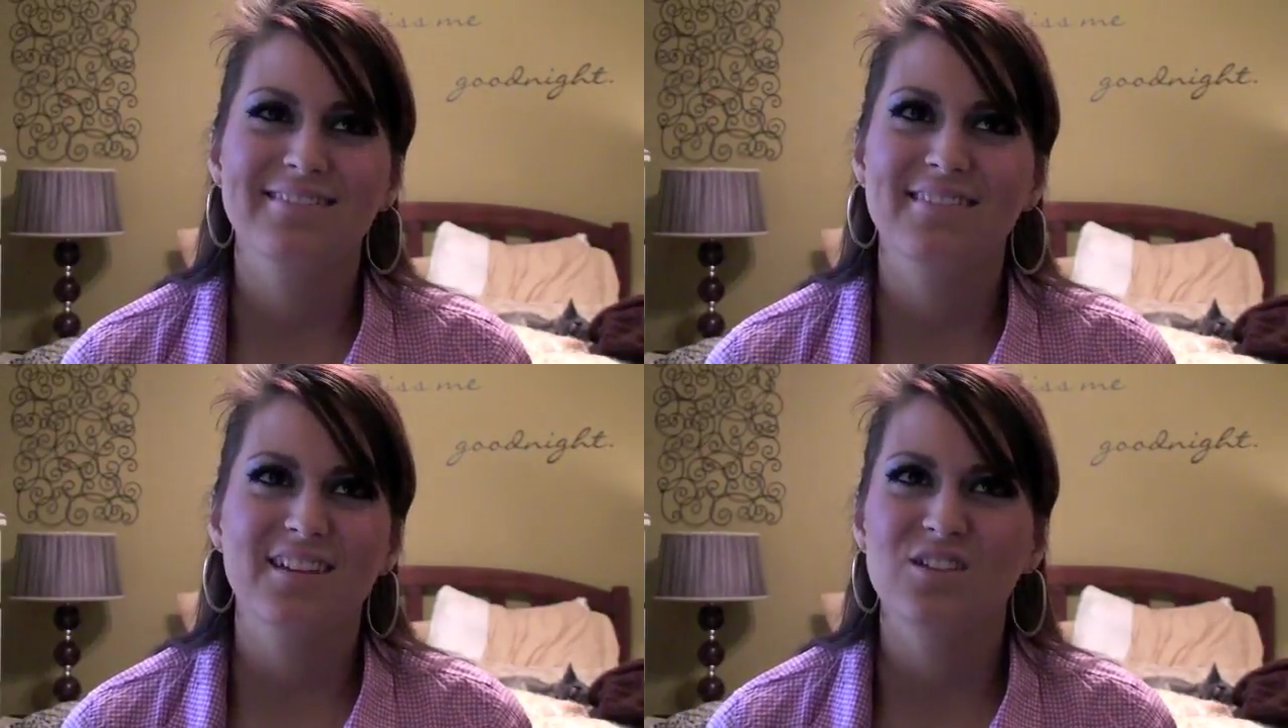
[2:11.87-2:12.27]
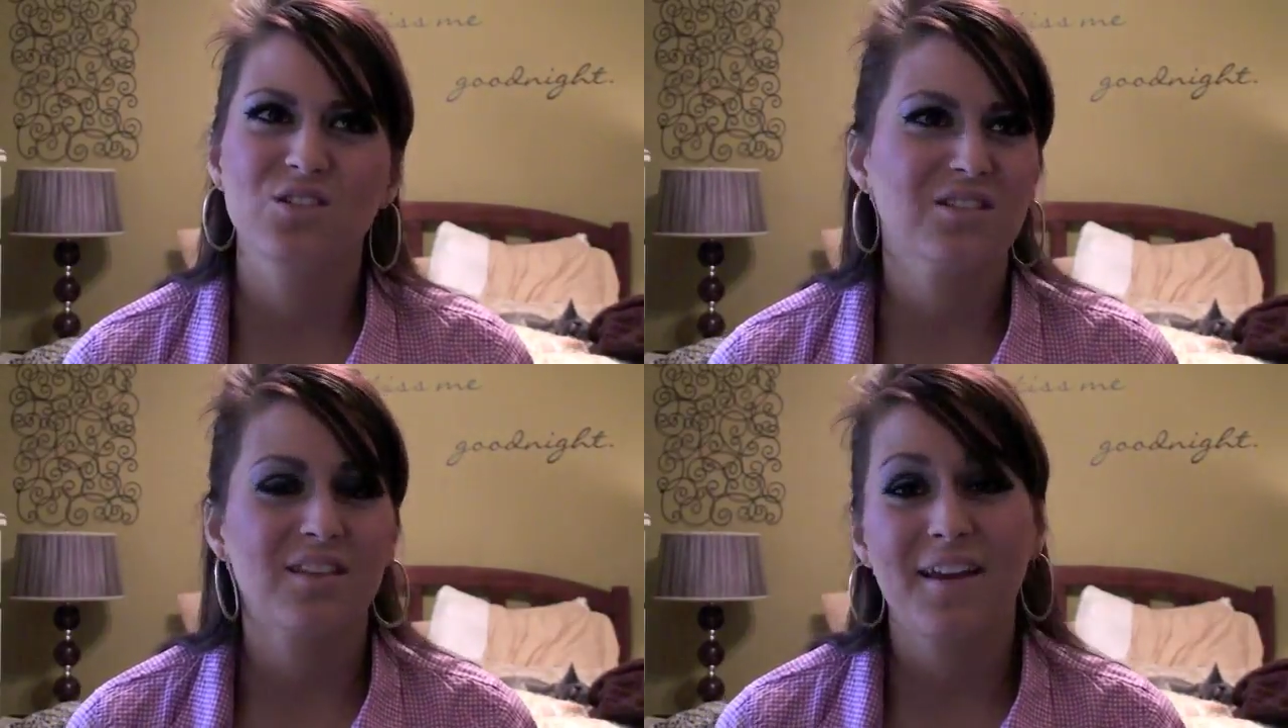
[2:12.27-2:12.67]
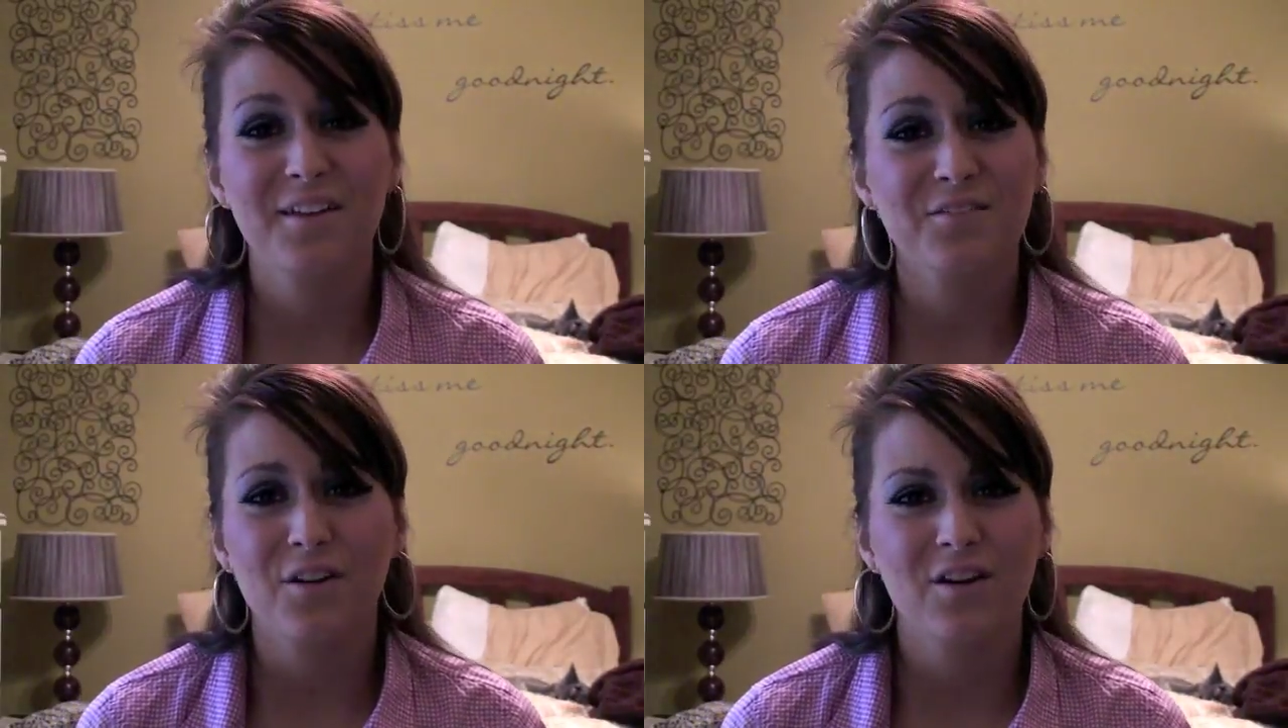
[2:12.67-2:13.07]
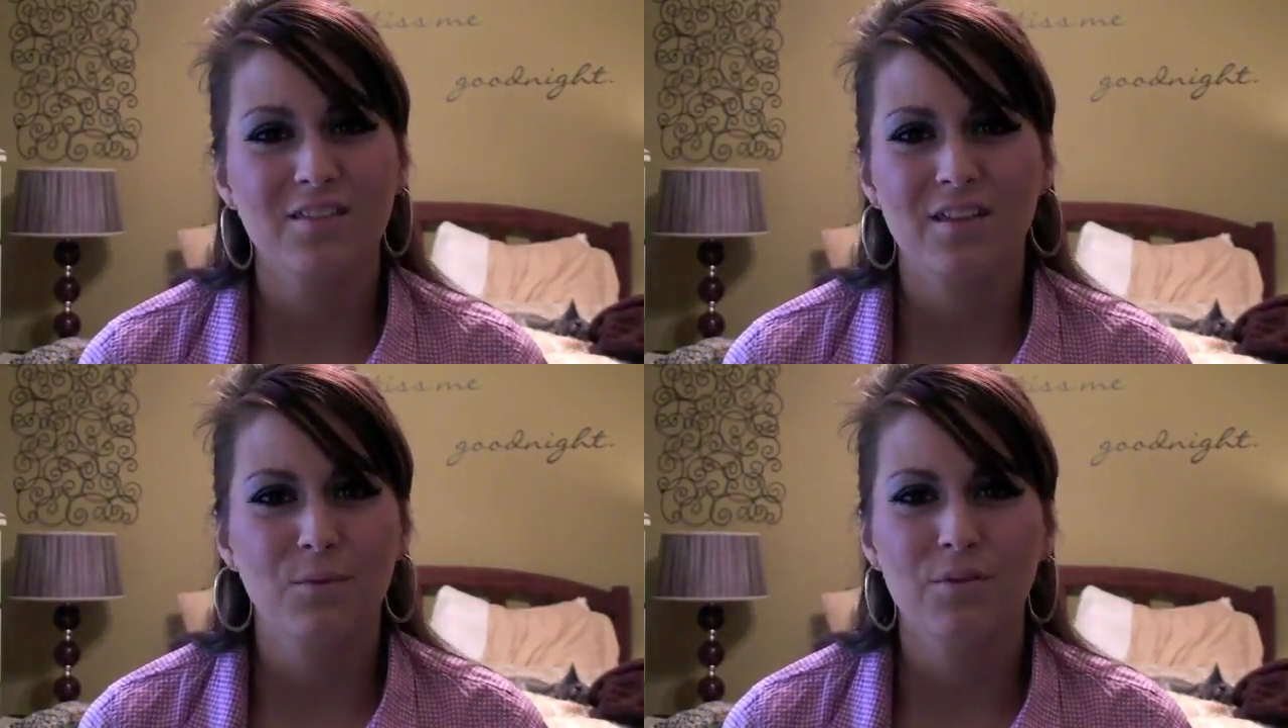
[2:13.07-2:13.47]
That's just kind of our
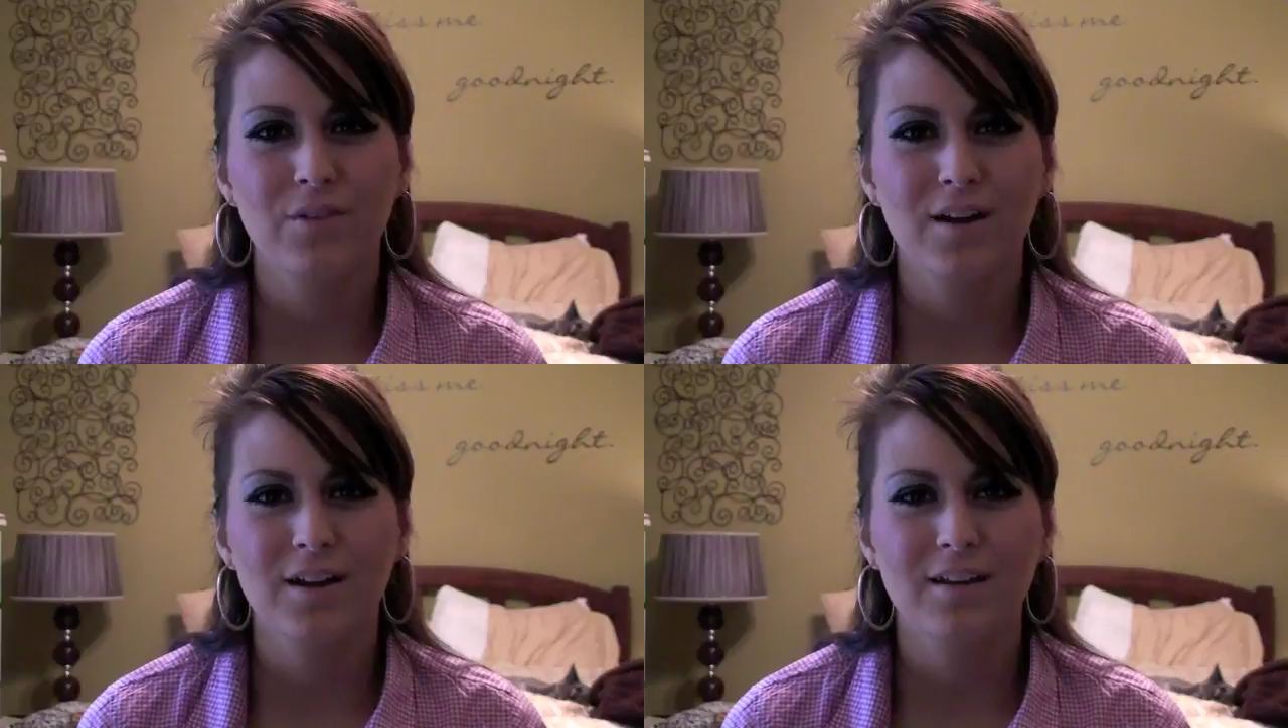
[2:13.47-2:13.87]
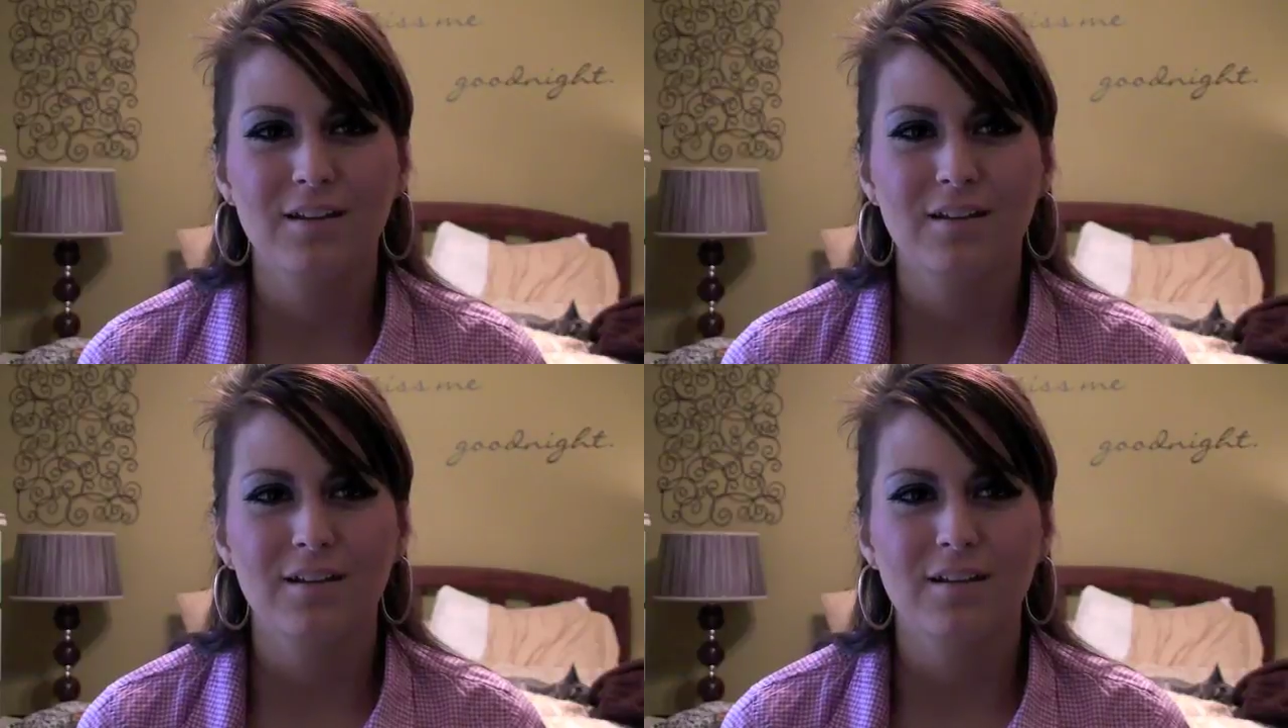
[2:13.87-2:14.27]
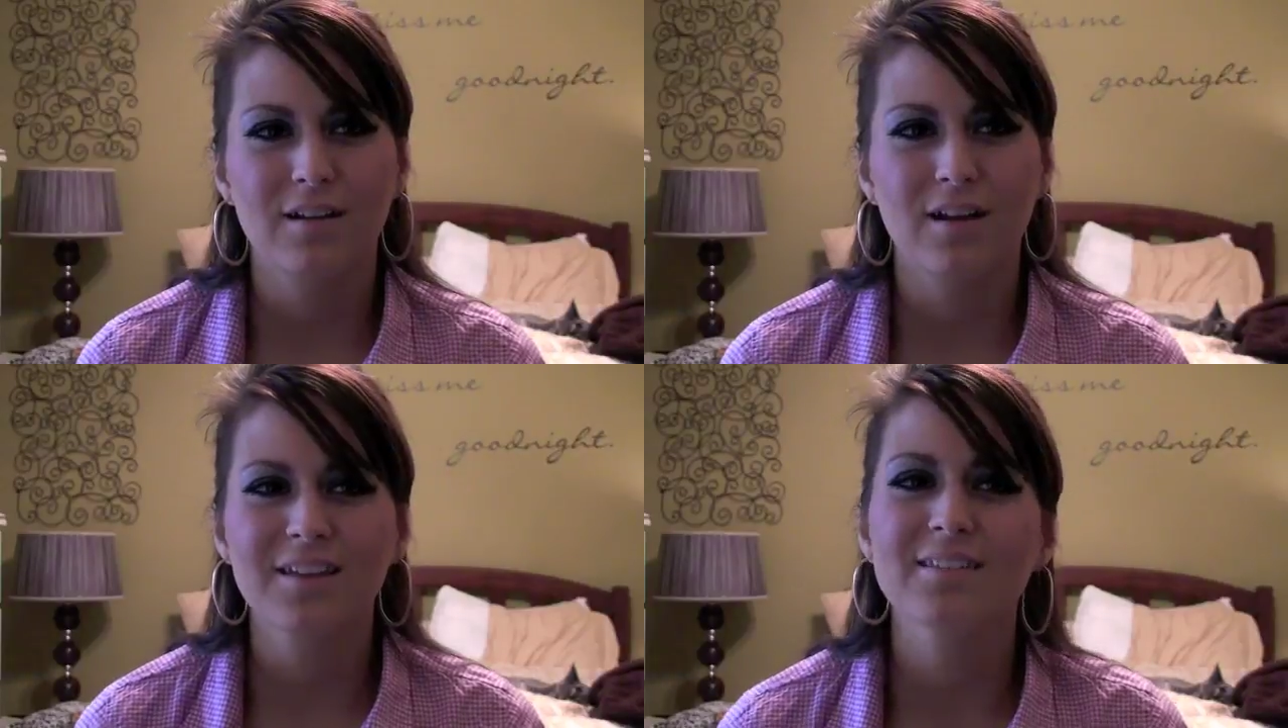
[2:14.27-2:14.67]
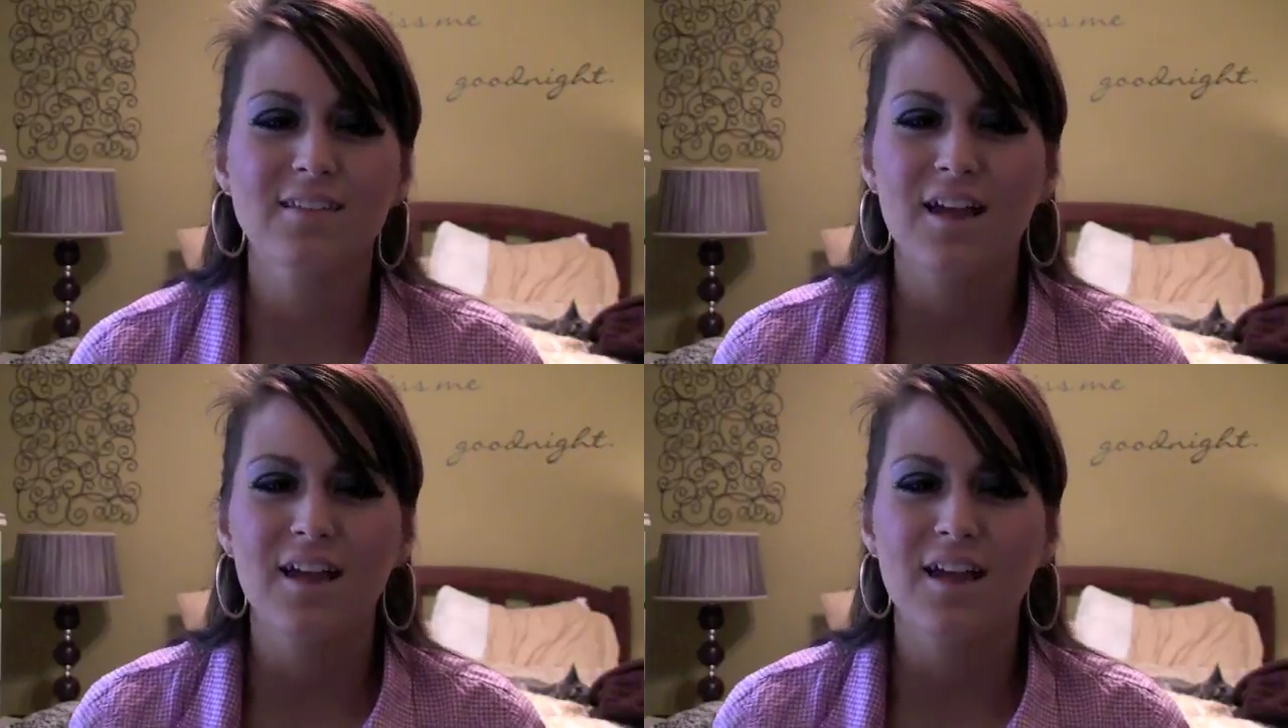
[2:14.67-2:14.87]
thing. His